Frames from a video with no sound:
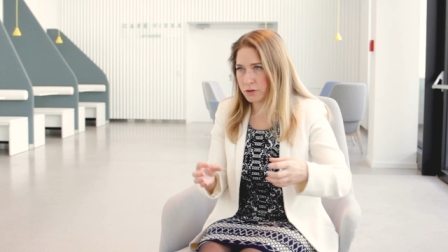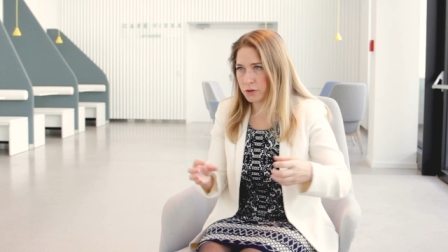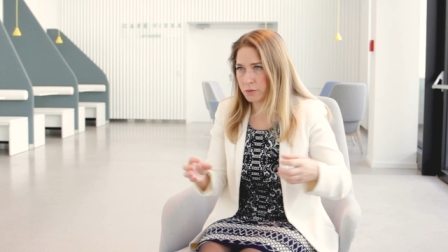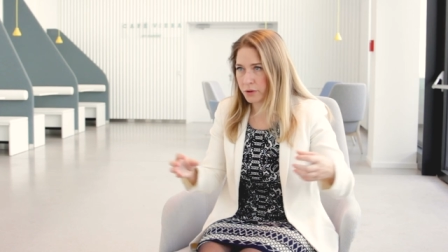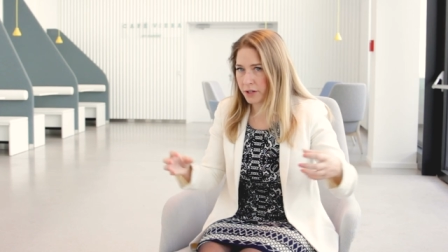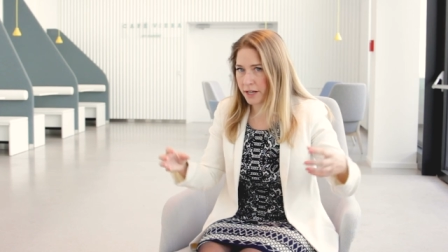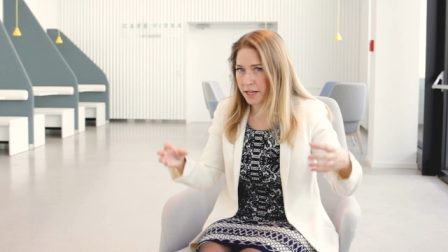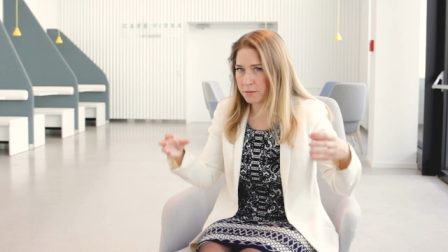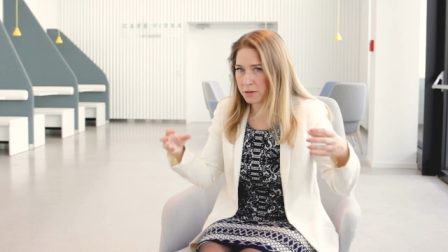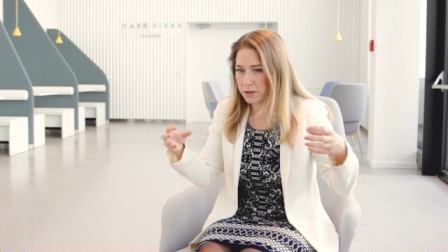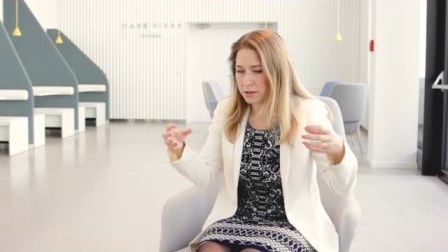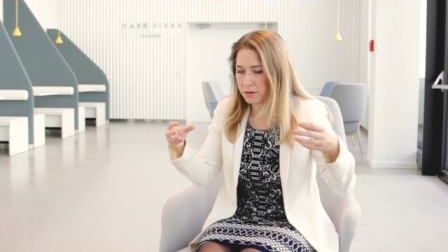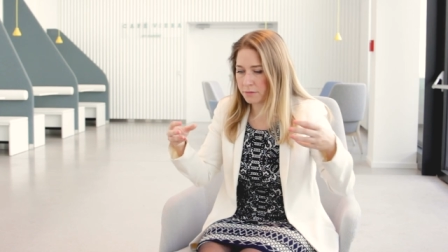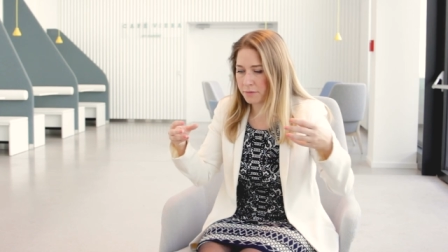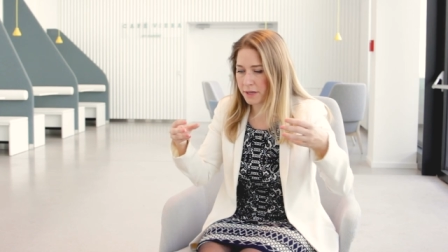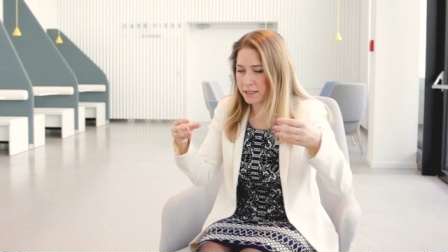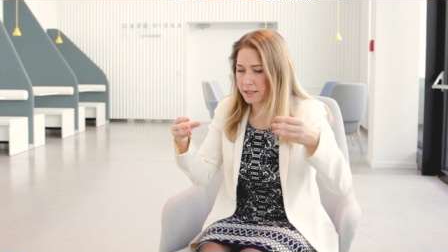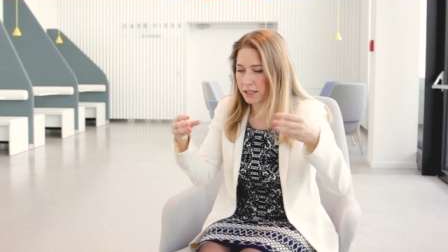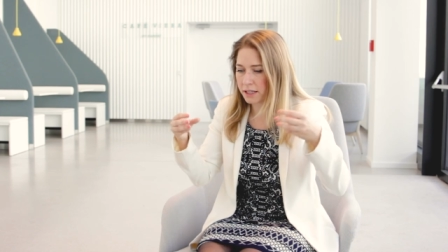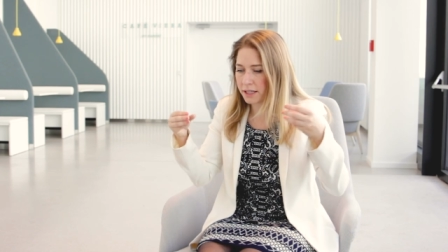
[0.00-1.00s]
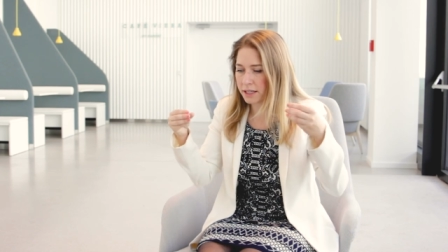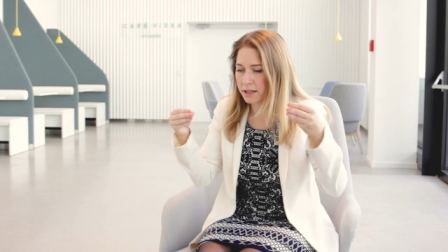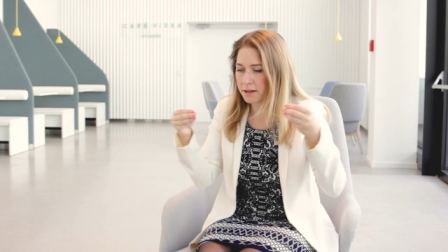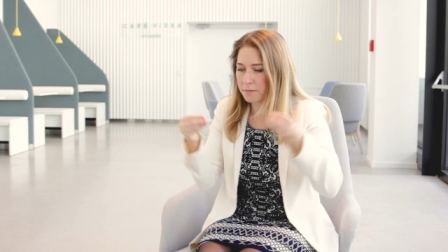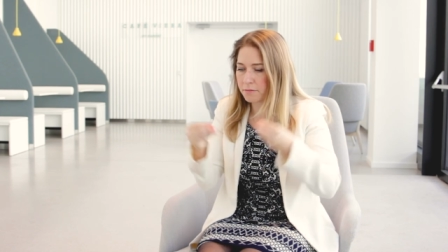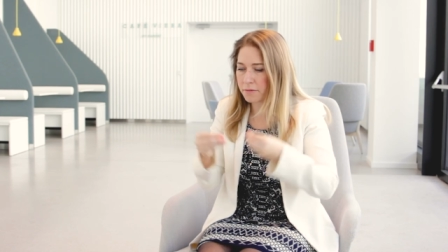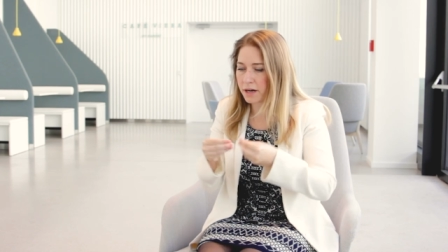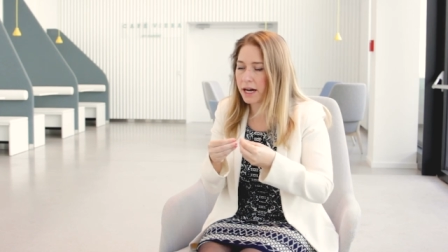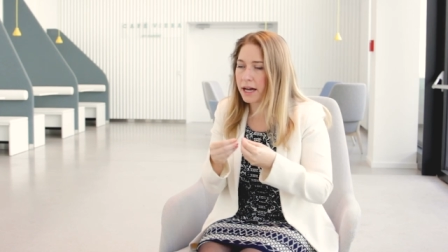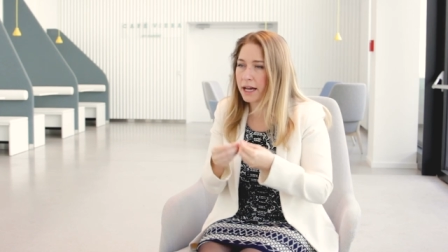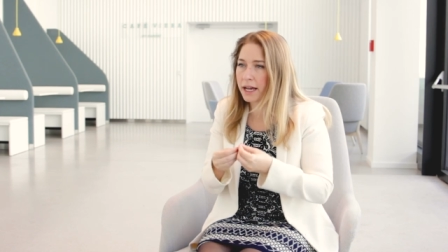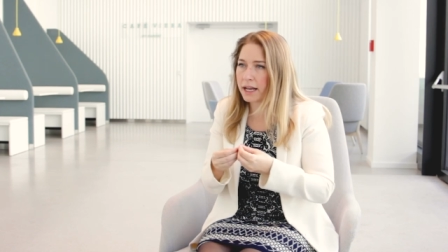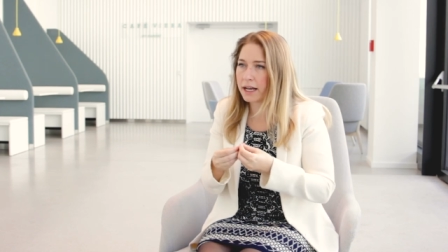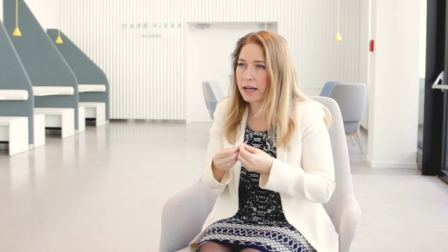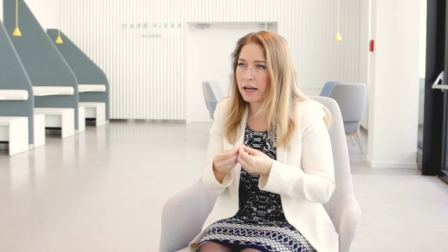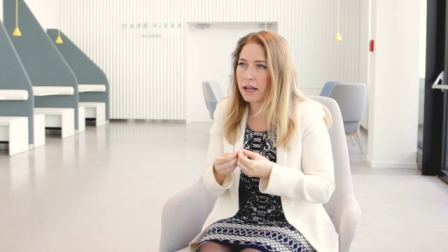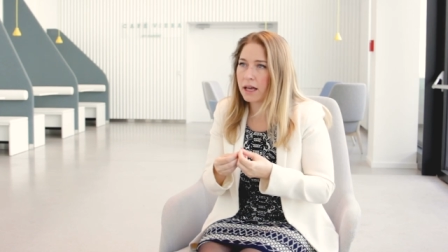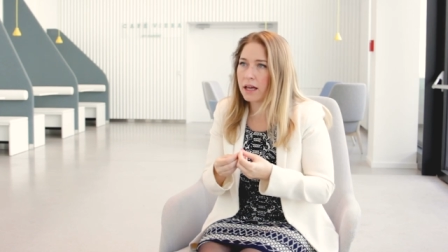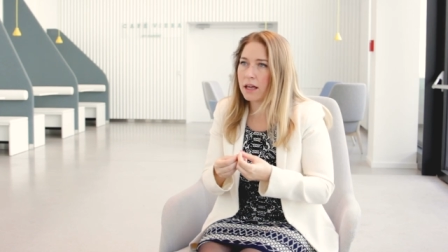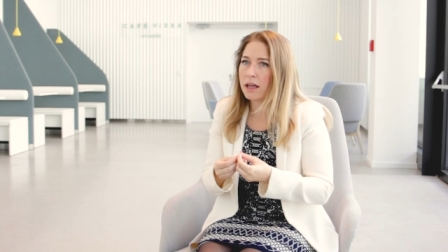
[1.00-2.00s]
So we're able to basically
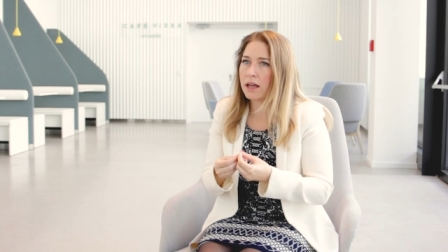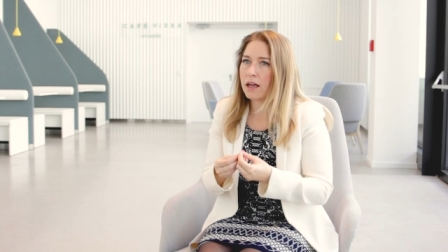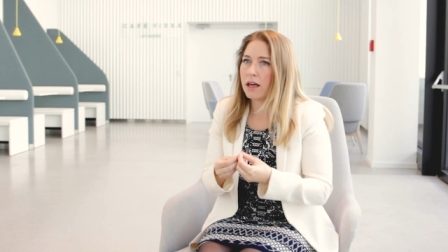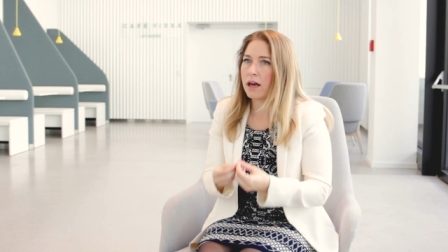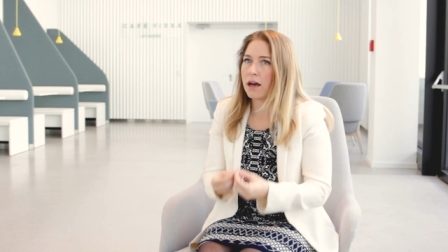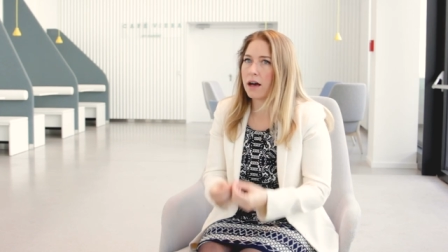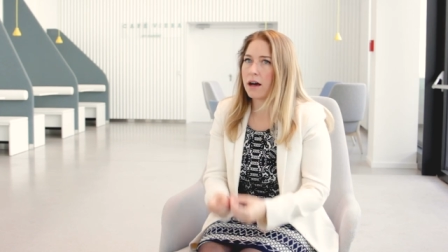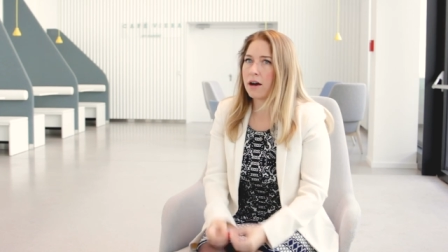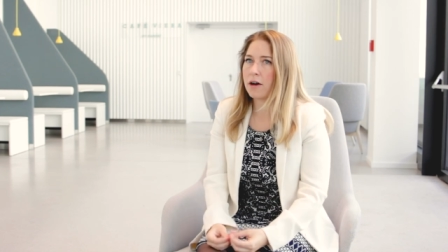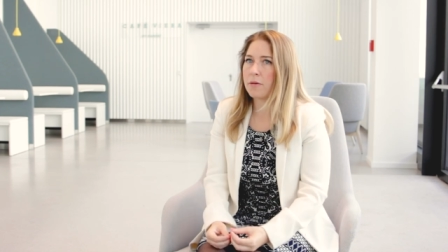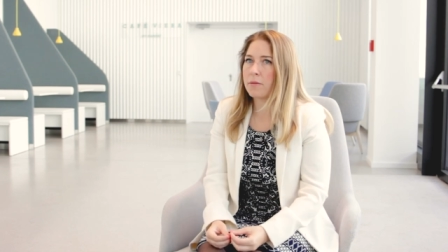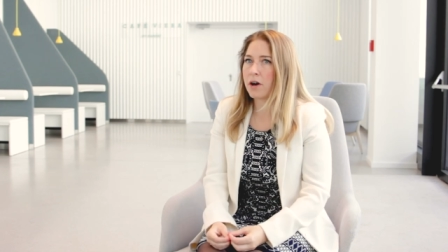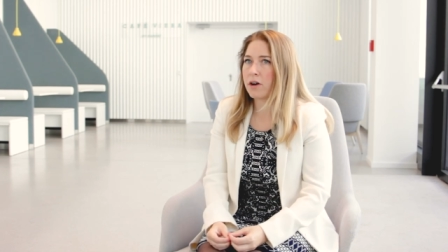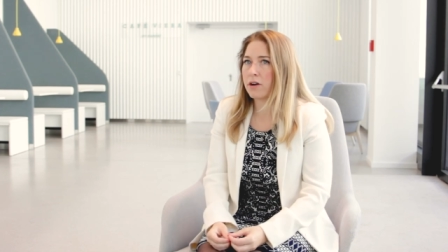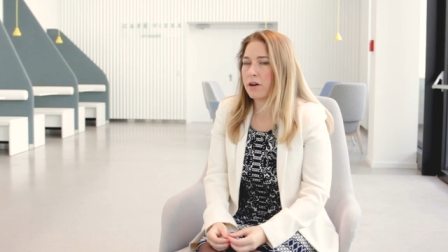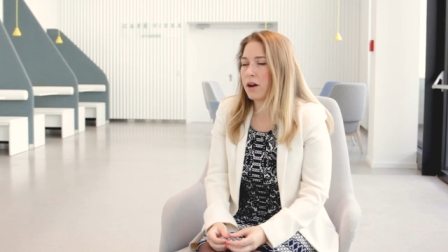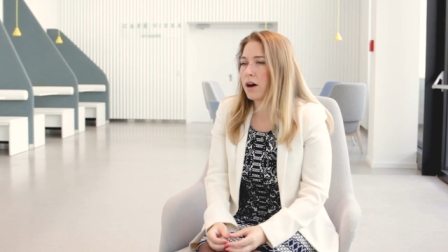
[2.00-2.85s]
combine um, our